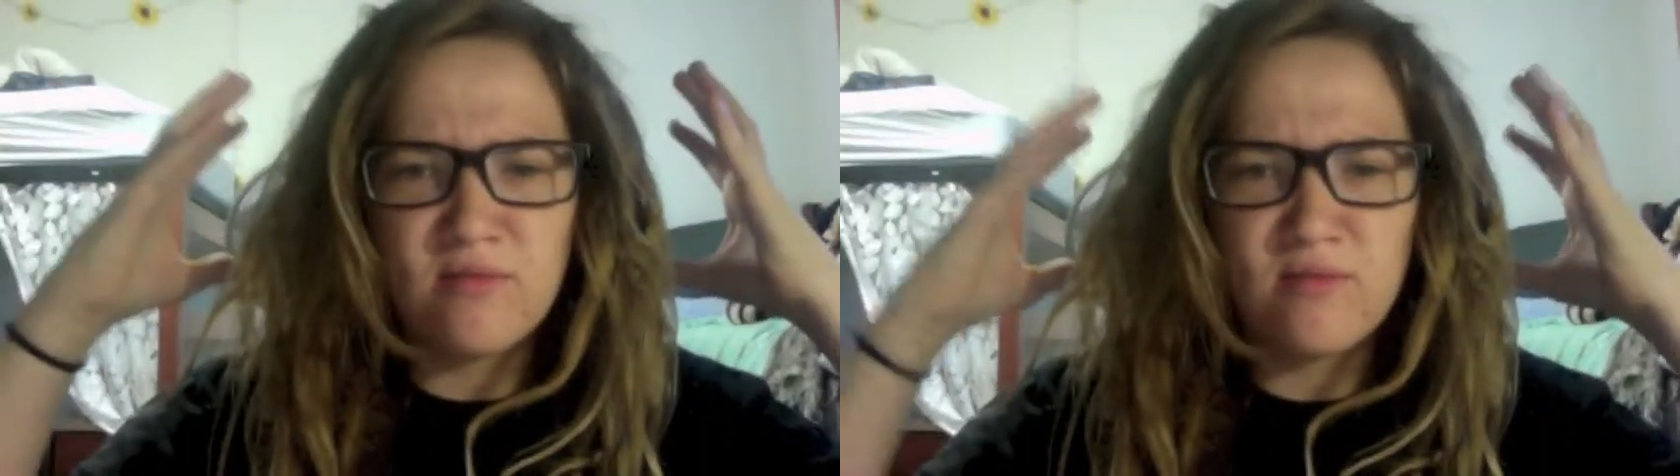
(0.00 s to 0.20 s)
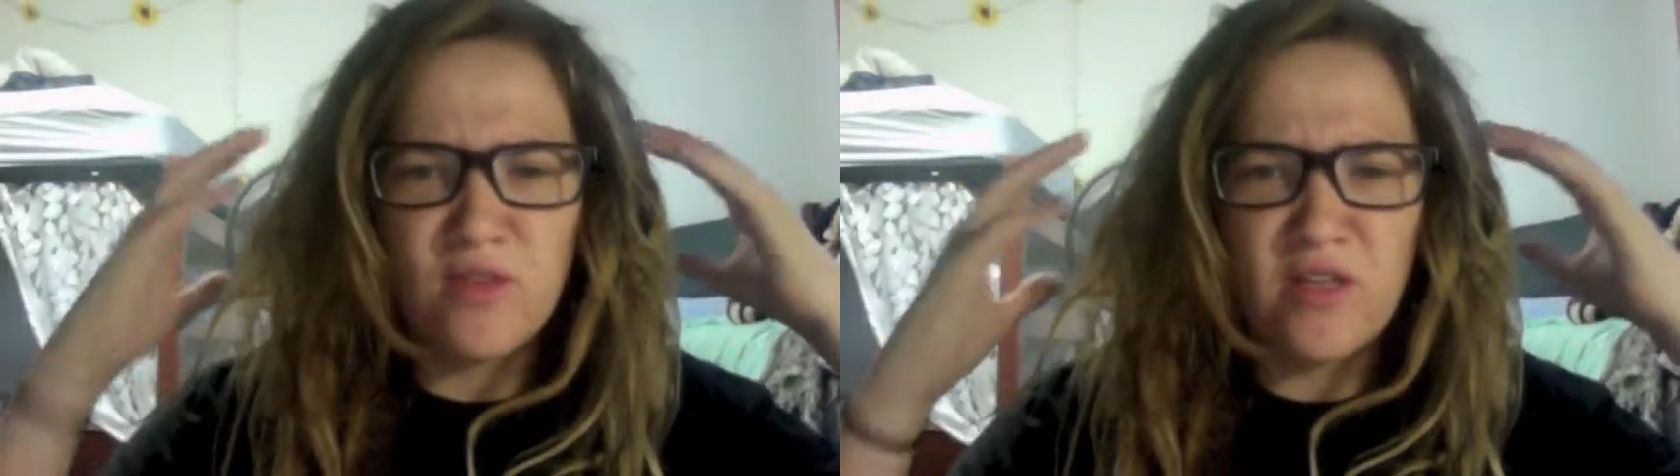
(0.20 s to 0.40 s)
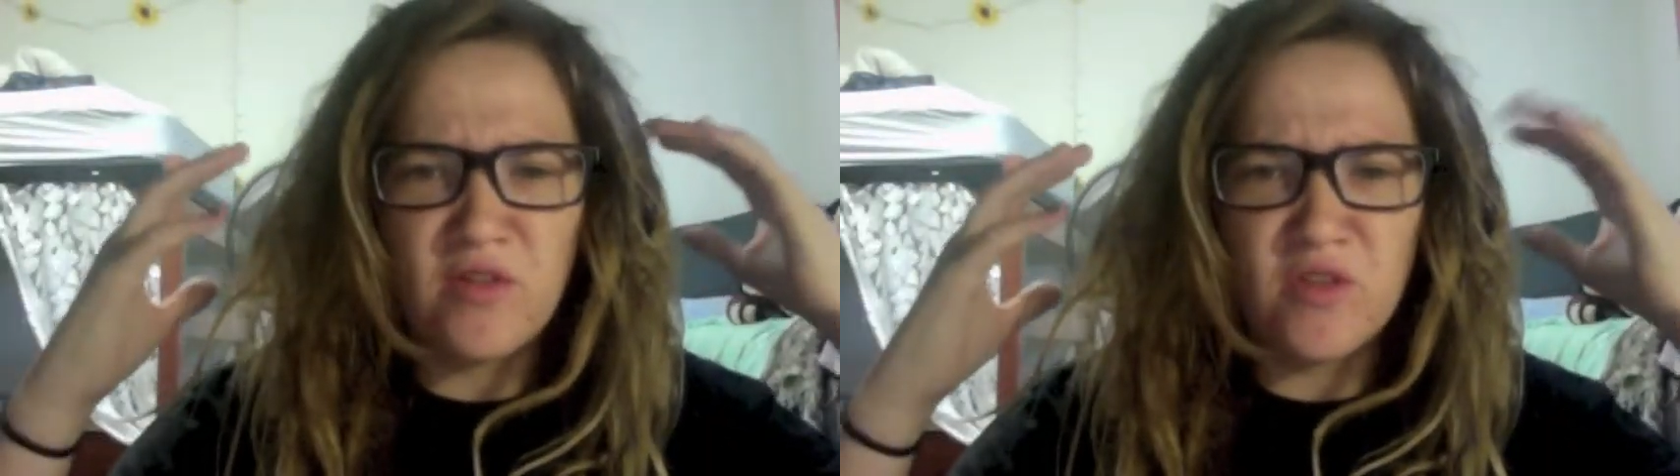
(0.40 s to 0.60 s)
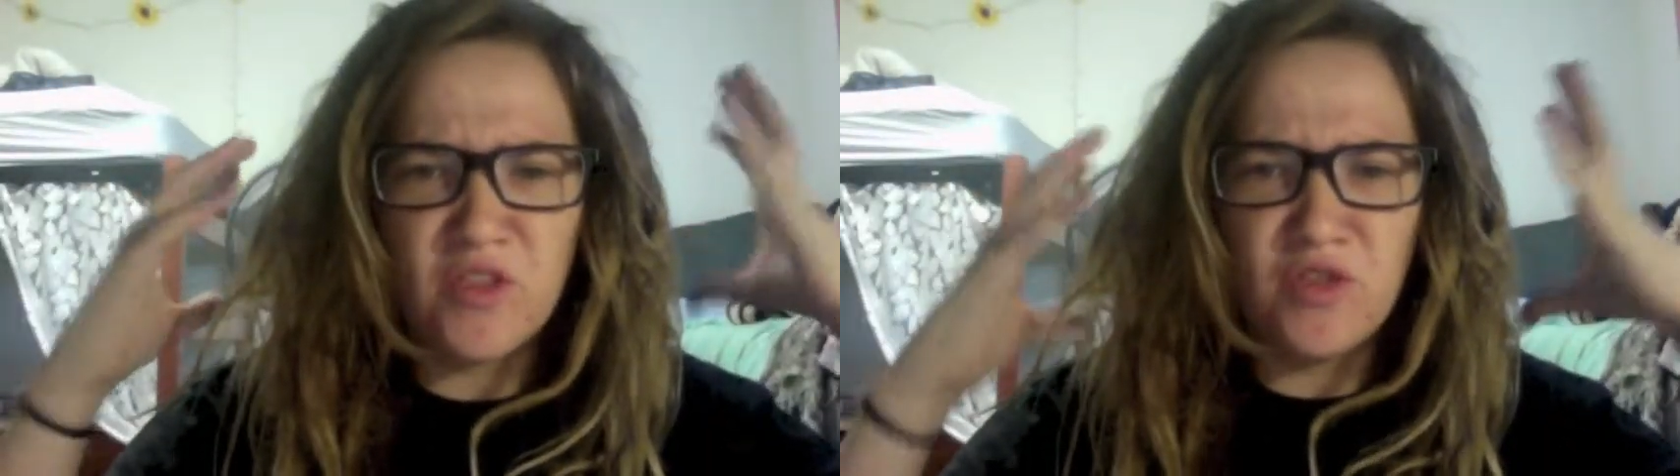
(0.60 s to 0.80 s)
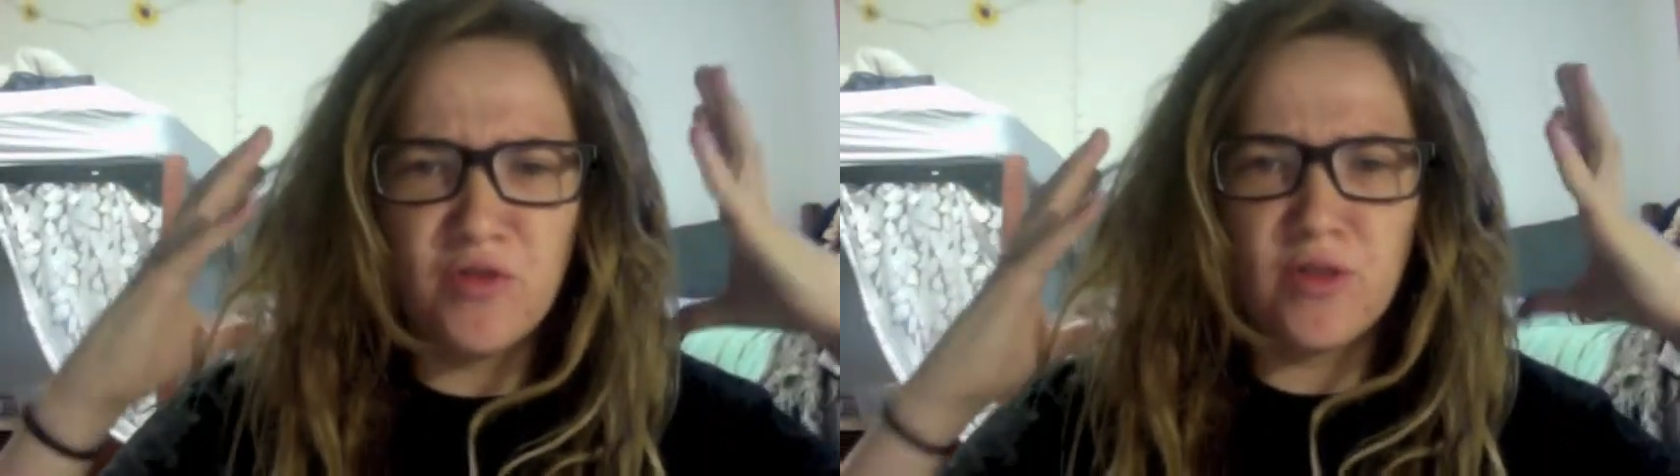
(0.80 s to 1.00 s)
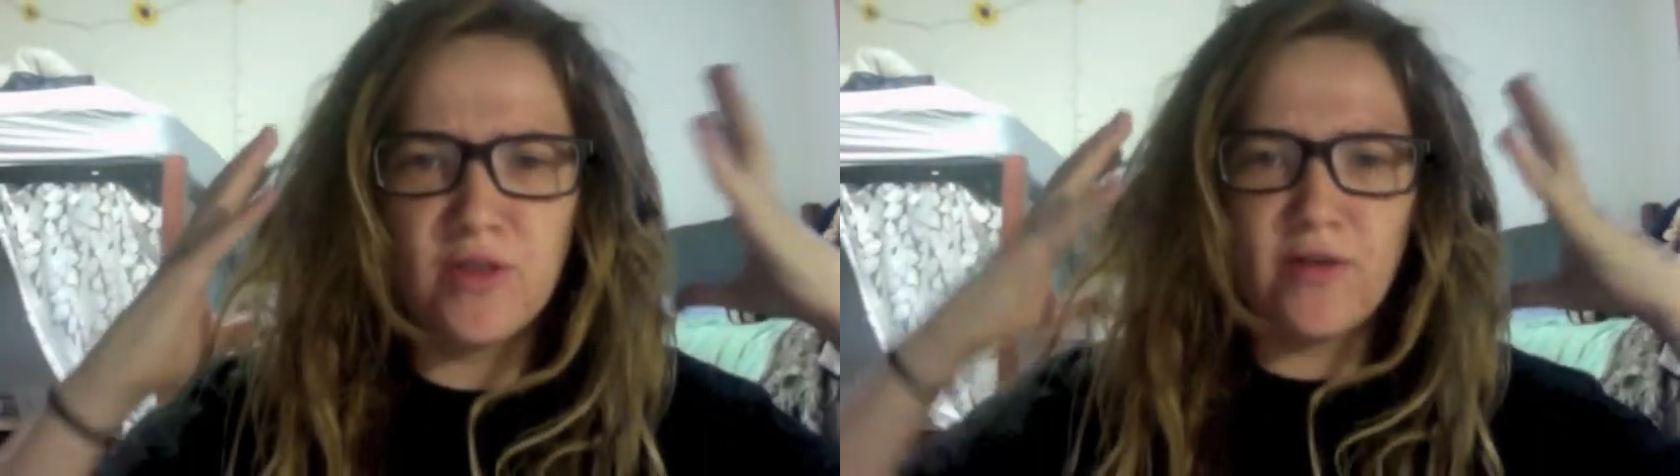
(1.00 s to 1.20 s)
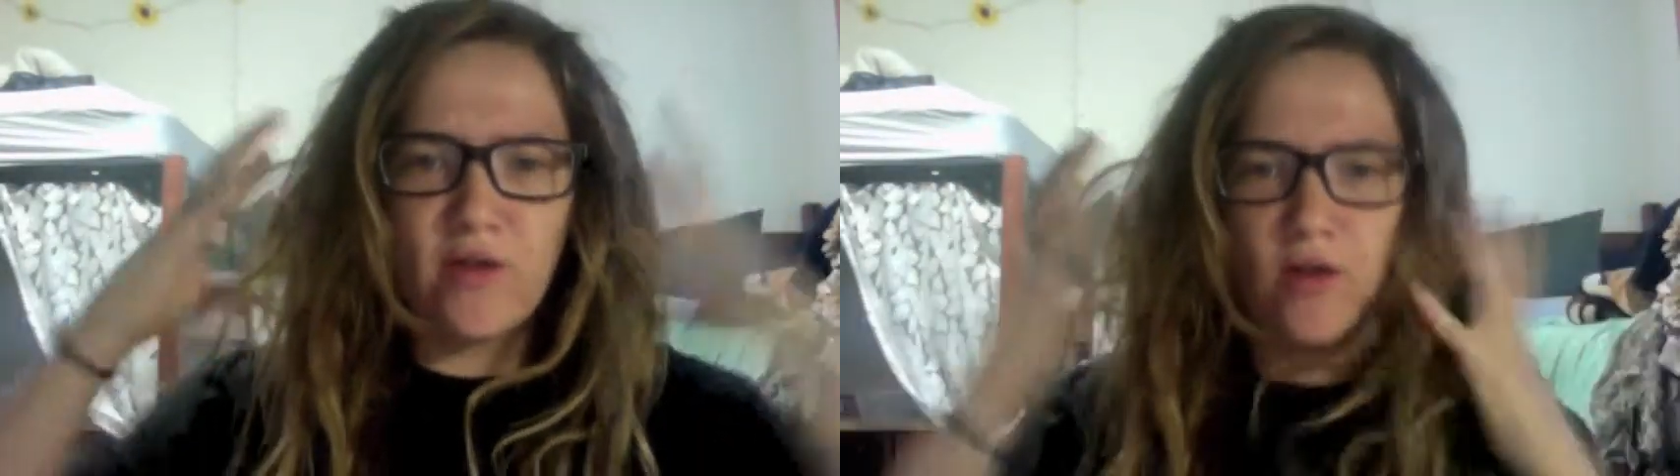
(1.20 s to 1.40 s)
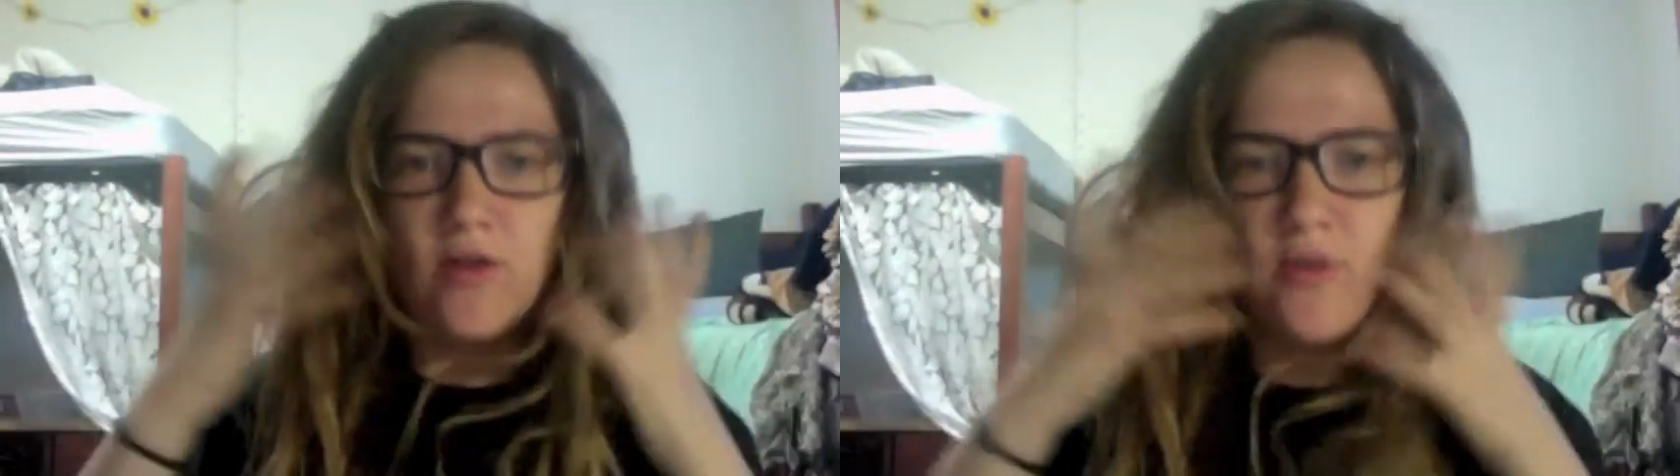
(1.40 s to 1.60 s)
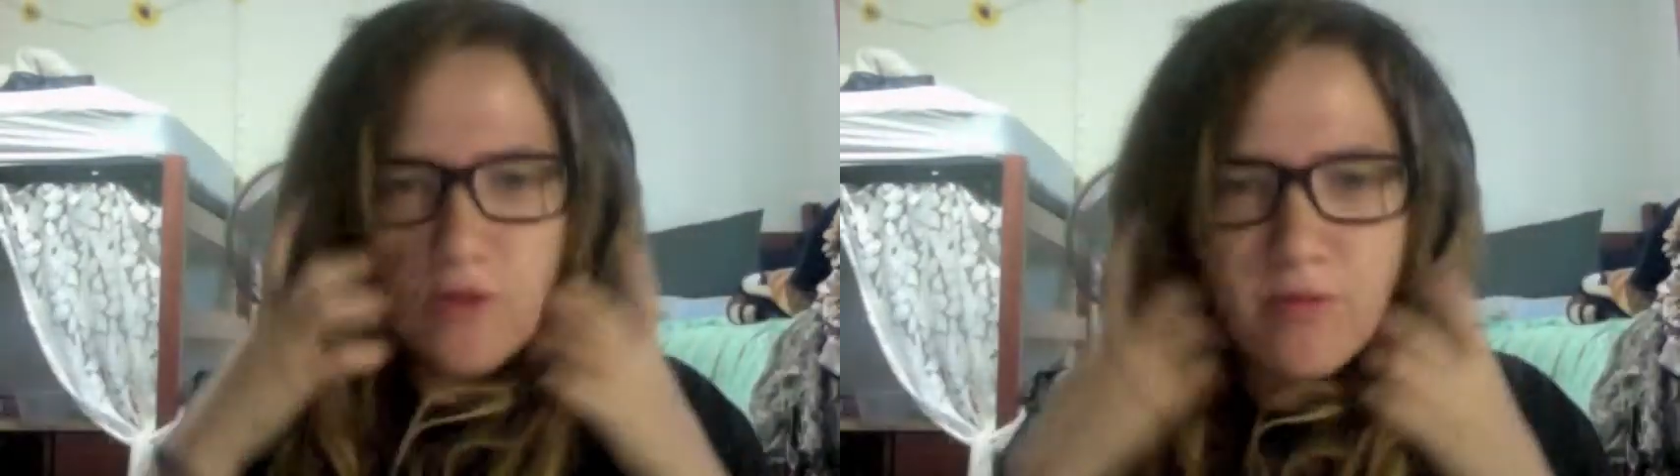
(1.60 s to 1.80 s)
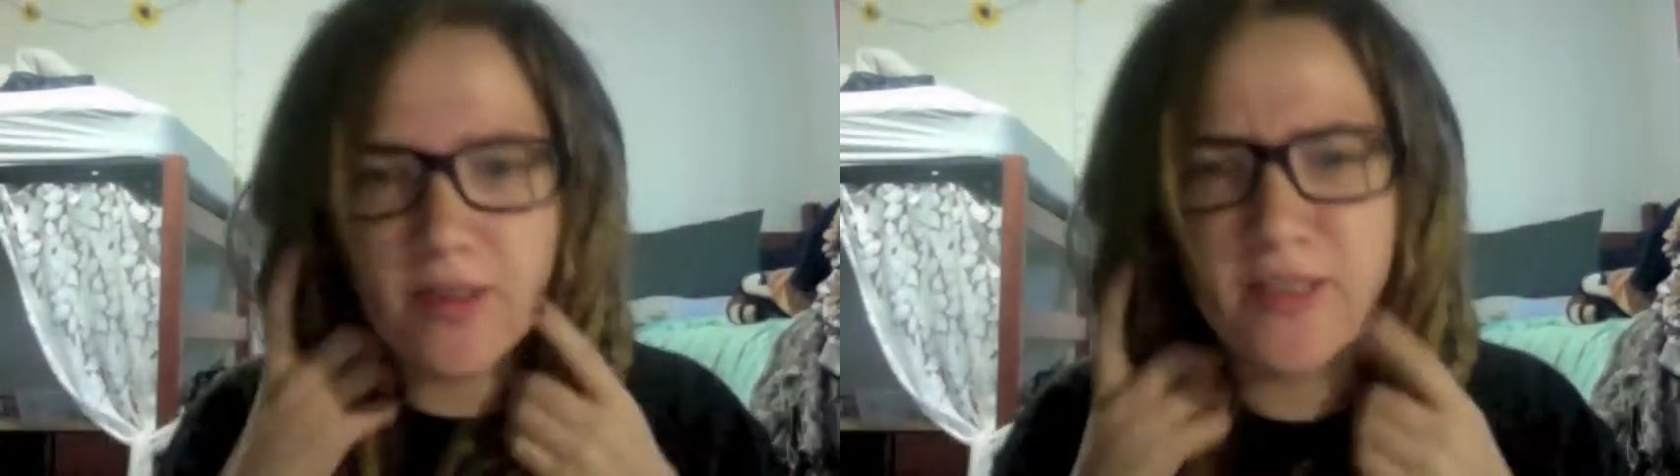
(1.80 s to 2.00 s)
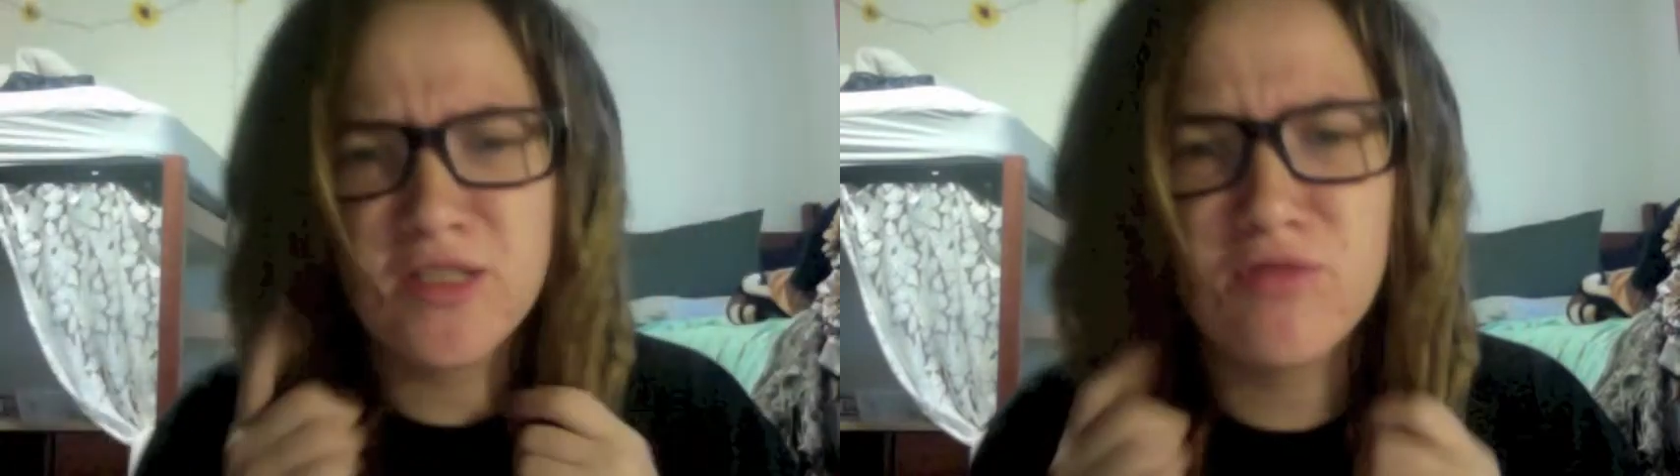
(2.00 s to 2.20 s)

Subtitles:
when they were newer and they're all over the place.